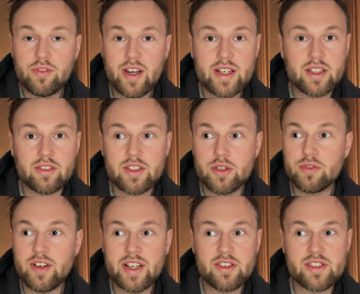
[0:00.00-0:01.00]
find that you
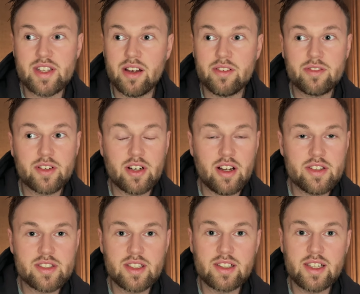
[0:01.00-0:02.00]
find yourself
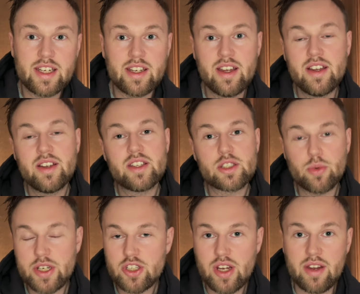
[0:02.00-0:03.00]
constantly
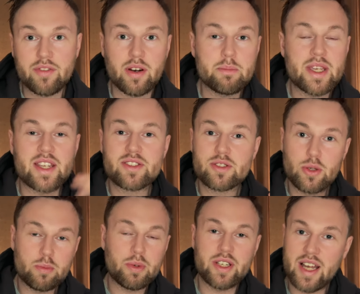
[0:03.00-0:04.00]
switching from being
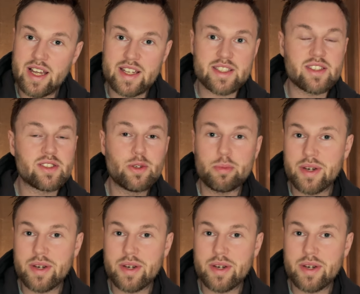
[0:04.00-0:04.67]
super nice and super